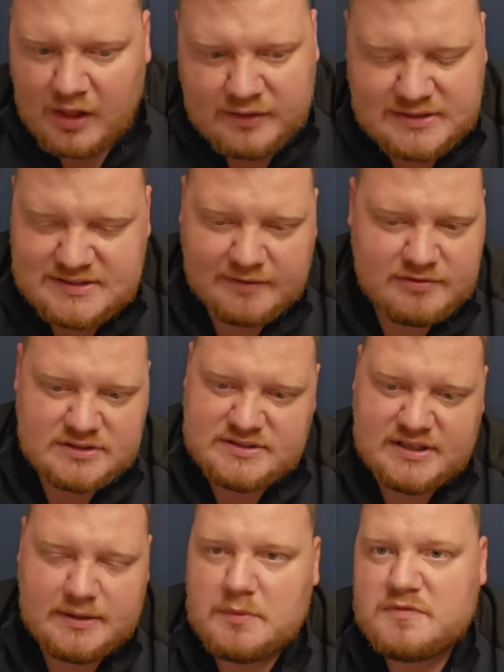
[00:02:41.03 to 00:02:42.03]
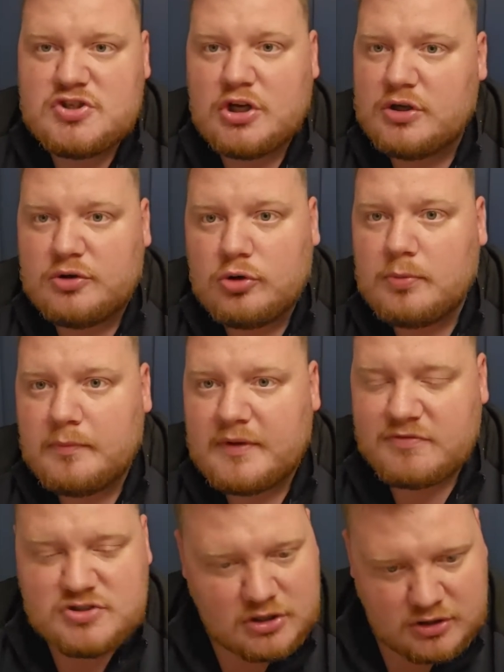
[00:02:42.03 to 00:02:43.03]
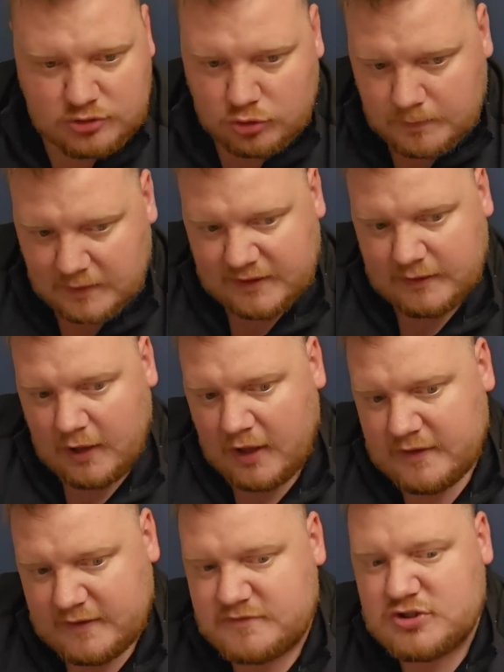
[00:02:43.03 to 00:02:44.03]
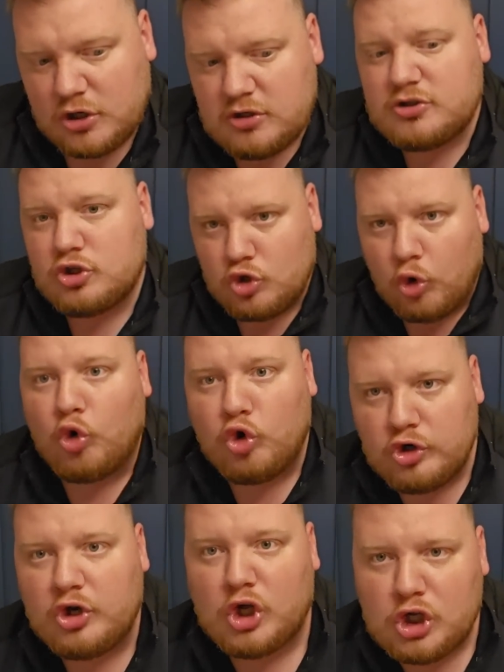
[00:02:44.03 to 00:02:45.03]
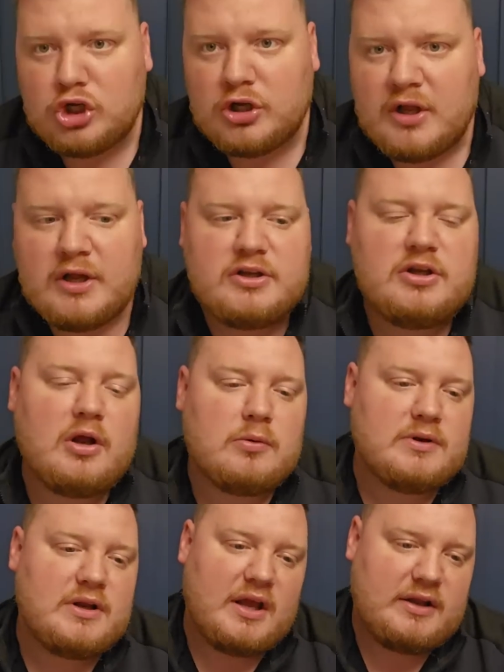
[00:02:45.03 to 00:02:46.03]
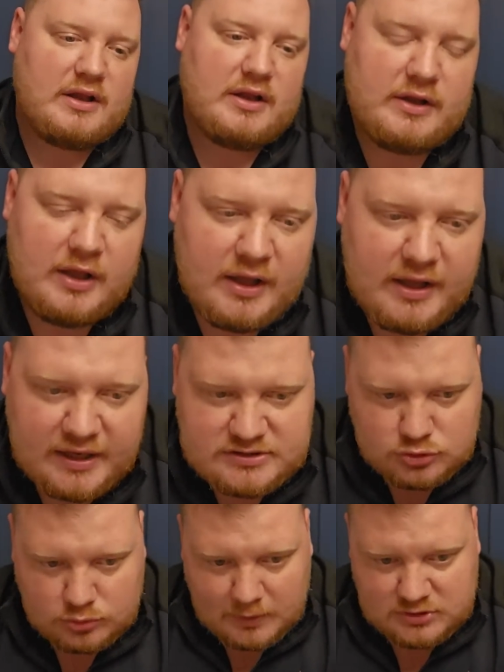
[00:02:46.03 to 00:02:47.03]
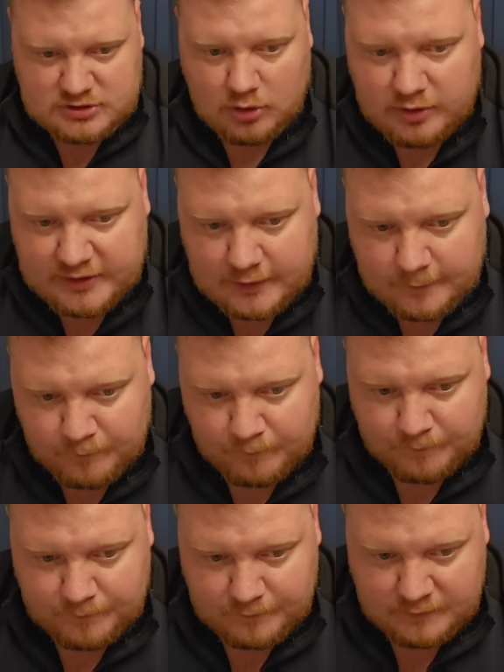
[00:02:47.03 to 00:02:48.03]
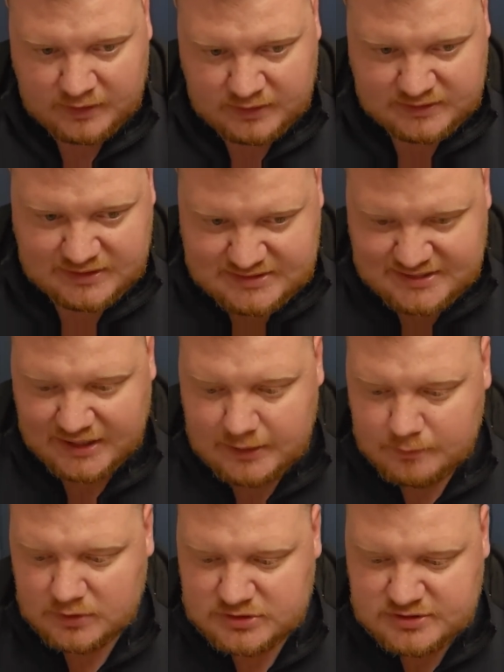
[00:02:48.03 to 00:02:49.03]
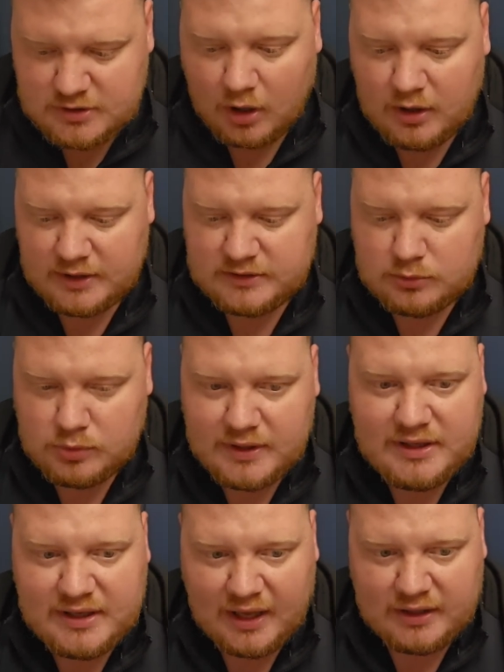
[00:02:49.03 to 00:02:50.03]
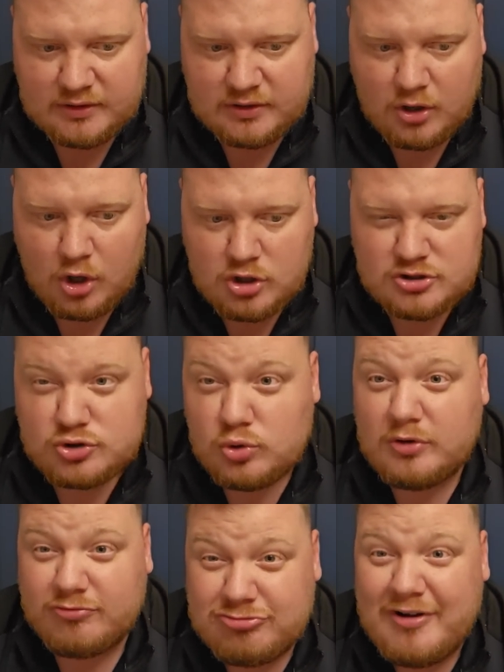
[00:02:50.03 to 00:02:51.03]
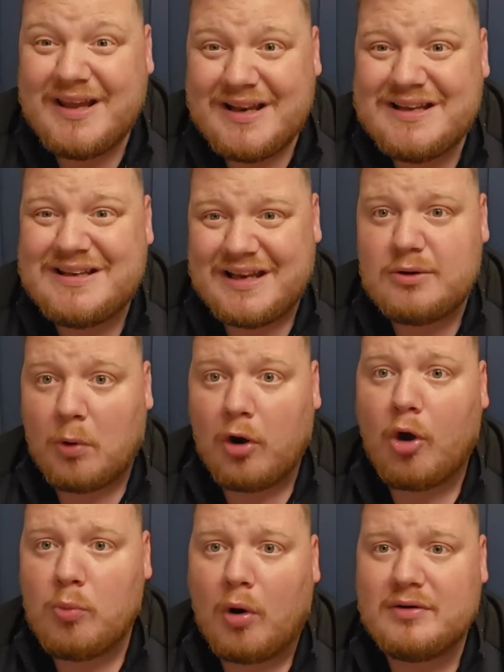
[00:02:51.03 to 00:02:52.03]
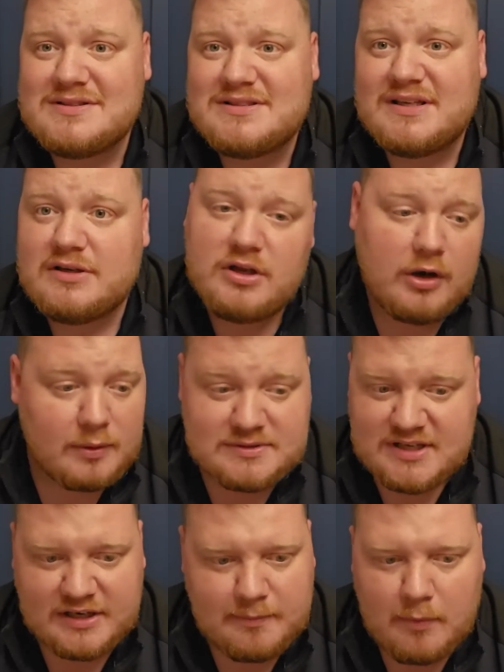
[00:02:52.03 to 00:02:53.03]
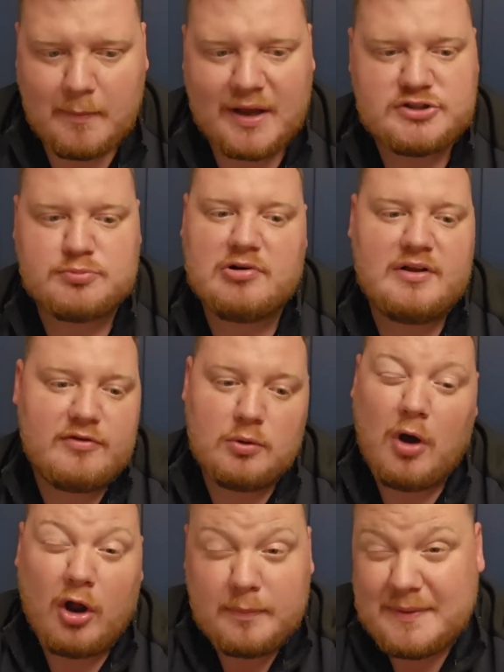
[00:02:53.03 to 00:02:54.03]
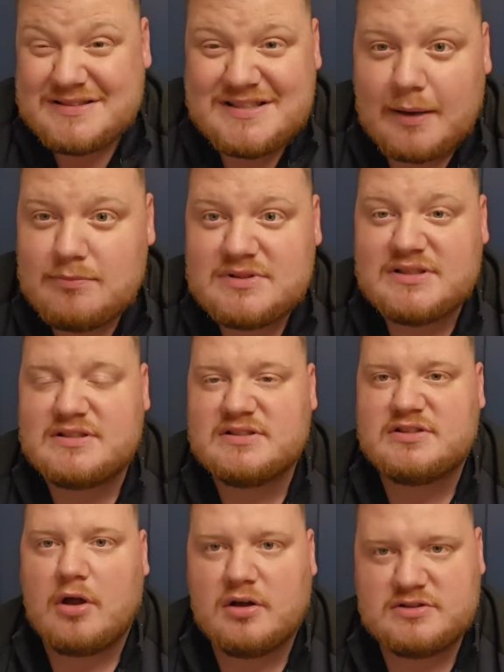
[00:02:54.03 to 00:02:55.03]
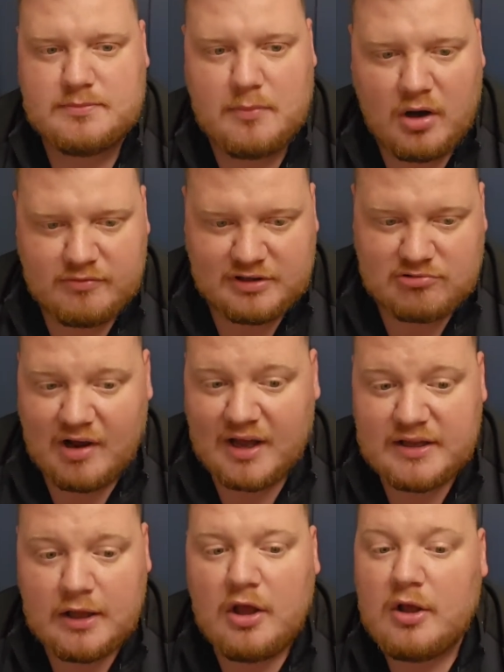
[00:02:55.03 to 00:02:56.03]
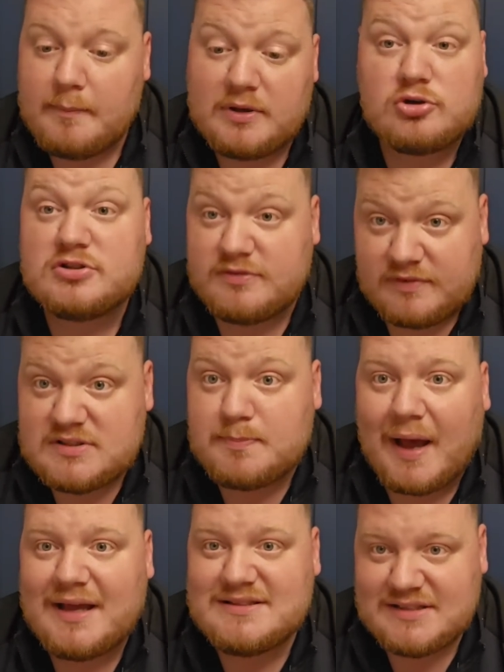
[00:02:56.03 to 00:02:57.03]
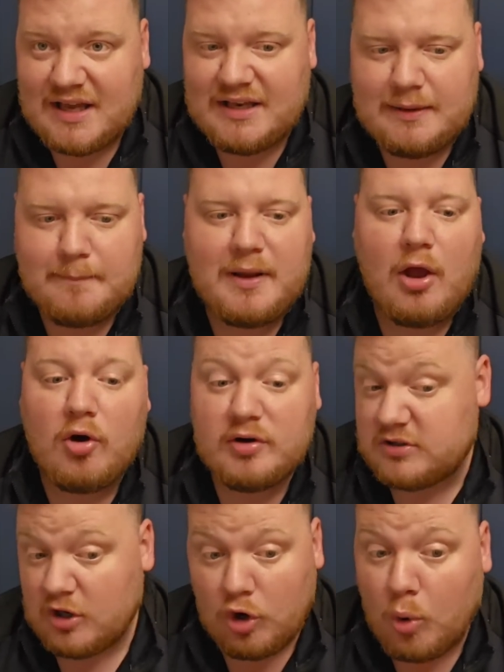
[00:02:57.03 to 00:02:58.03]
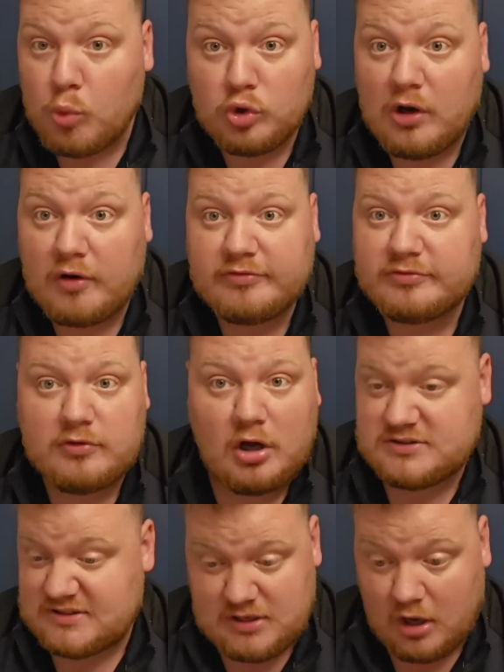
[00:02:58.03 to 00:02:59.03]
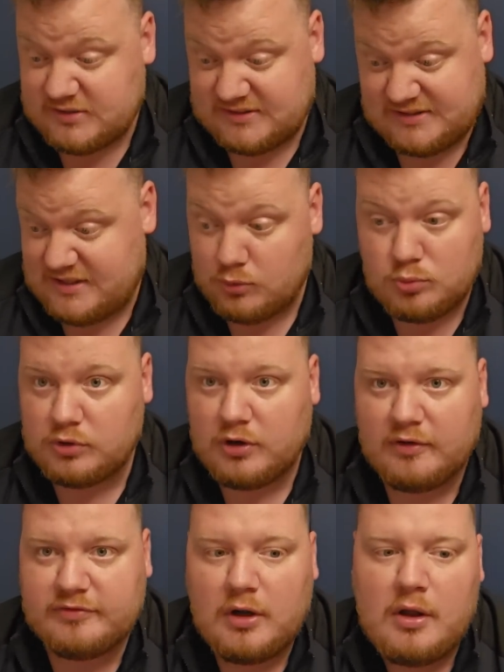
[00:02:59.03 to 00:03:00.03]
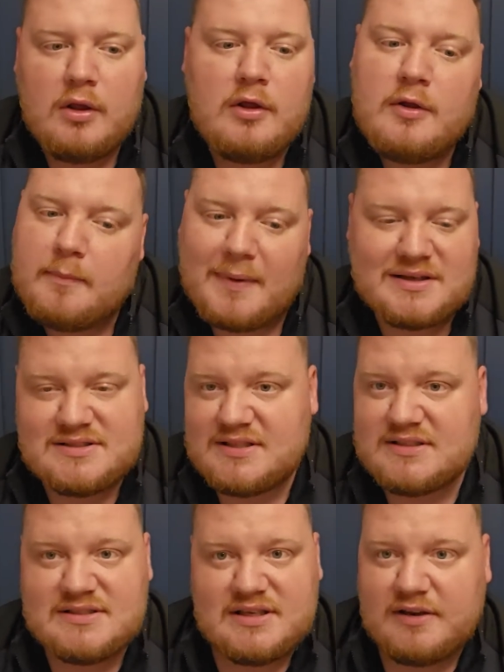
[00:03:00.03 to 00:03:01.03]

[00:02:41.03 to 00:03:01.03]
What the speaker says: this Everton team have turned up. They've turned up and they've turned a corner, you know, and it's almost like the team that started the weekend sort of really did what I wanted. You know, I said in my match preview, I'd have been tempted to start Damari Gray because of his pace getting in behind, and I would have. I still would have. Man City's a